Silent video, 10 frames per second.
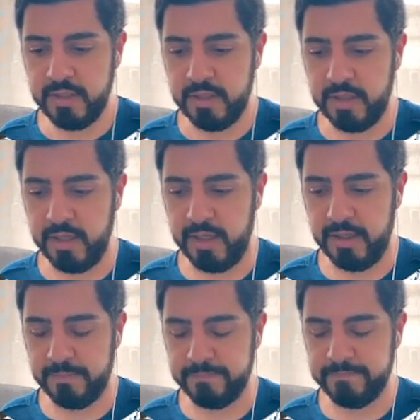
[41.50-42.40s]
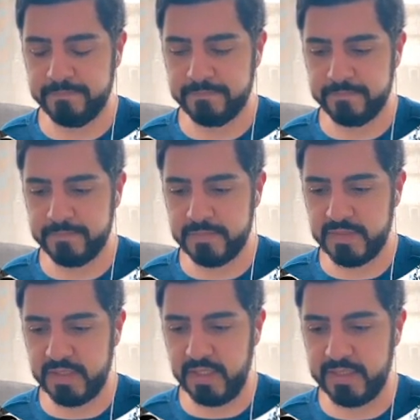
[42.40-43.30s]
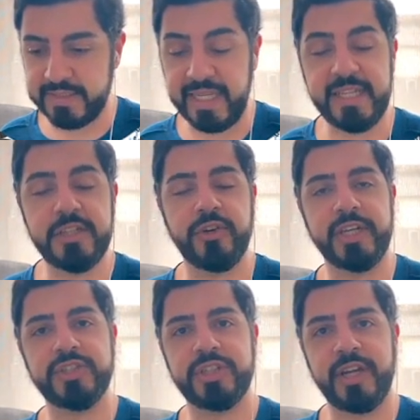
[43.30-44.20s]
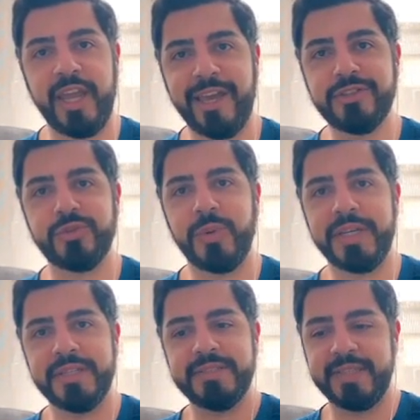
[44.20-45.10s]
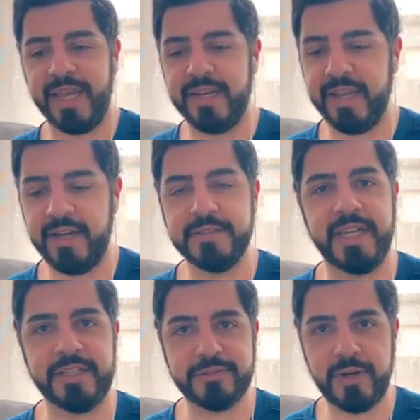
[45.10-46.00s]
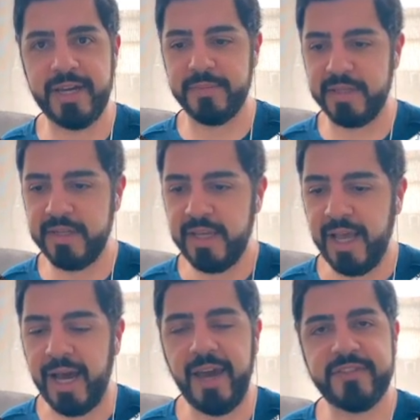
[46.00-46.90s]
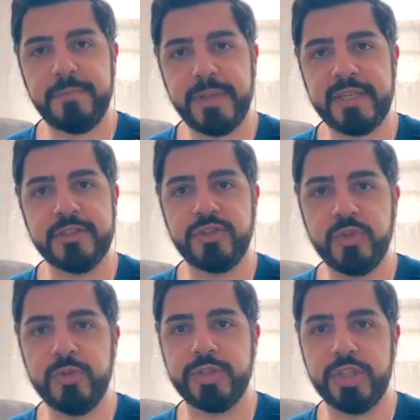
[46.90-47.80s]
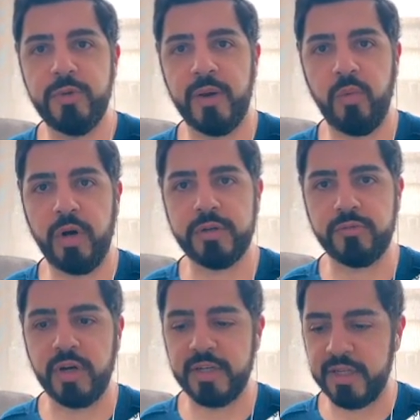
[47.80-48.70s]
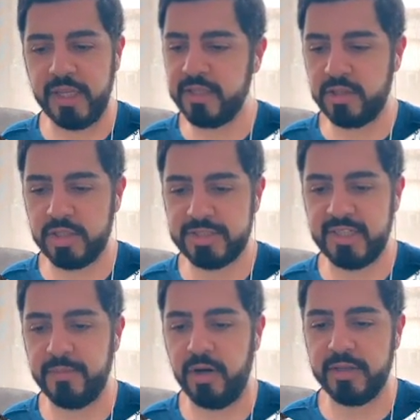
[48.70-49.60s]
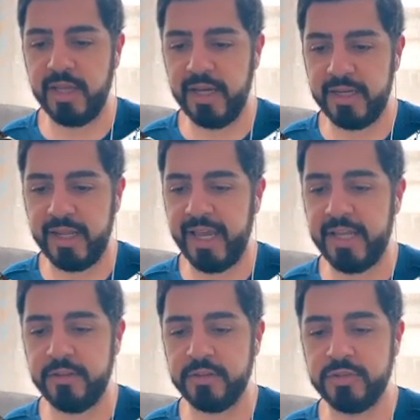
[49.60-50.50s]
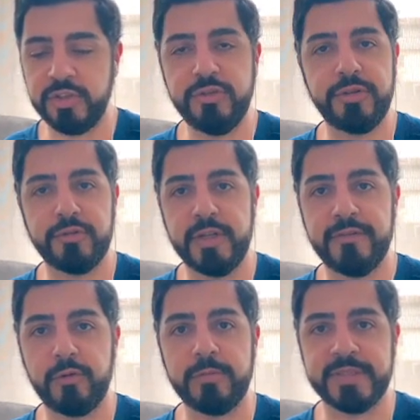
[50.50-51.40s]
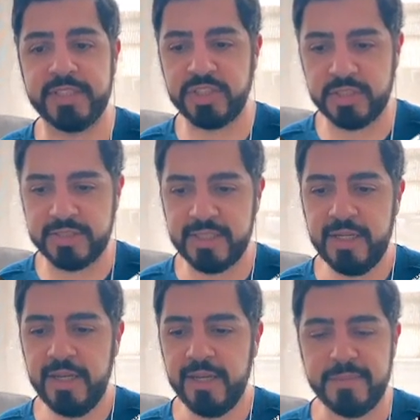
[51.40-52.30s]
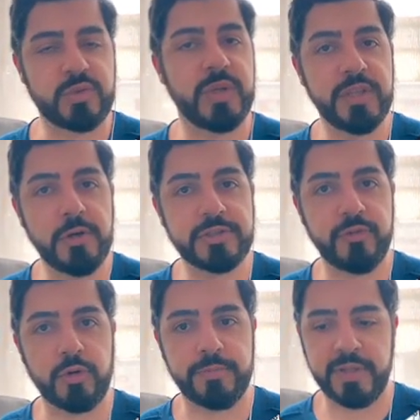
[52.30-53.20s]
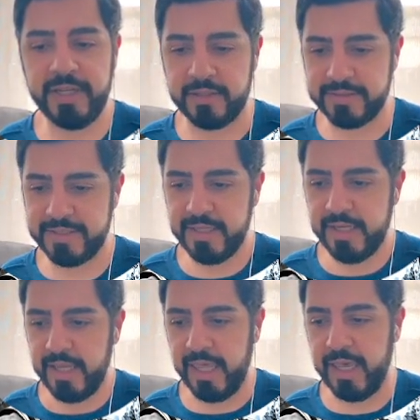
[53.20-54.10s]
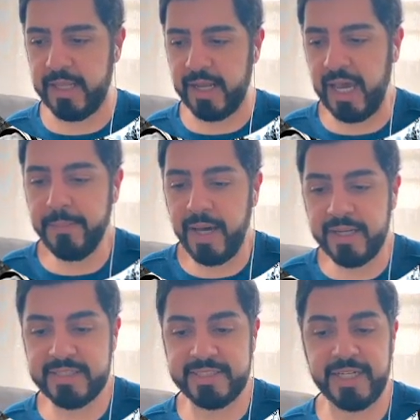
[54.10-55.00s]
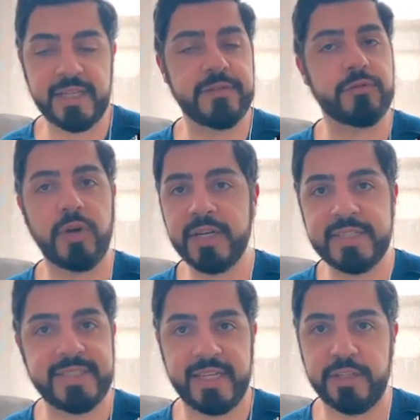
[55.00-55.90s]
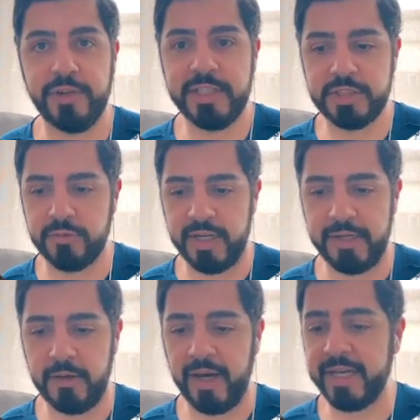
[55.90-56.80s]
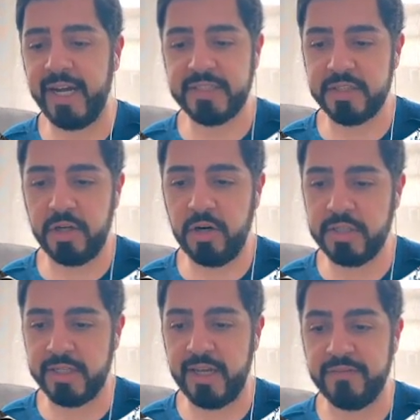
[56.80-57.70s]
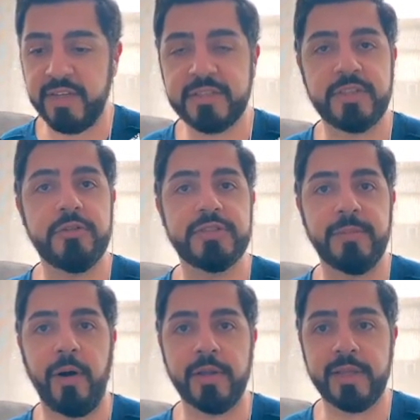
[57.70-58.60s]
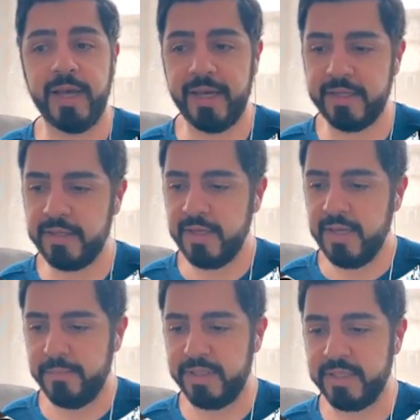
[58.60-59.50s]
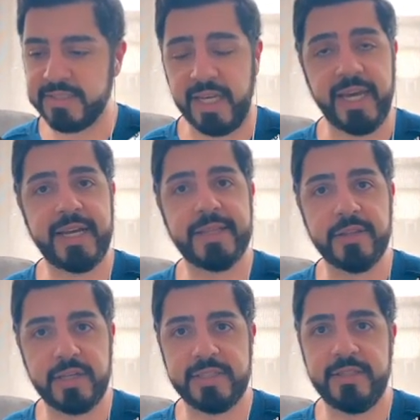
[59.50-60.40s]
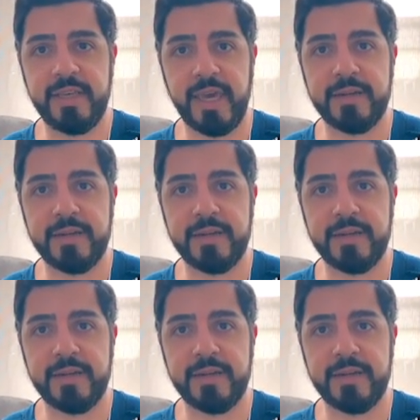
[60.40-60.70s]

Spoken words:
um, Danny Granger, Andrew Wiggins, and now Dennis Rodman, I have to pick and choose who I want to run in Clutch Time Online at the 2, 3, and 4 positions between those four players. And I'm honestly not even running Danny Granger right now. I got the card and I have yet to use him online because I got lucky, and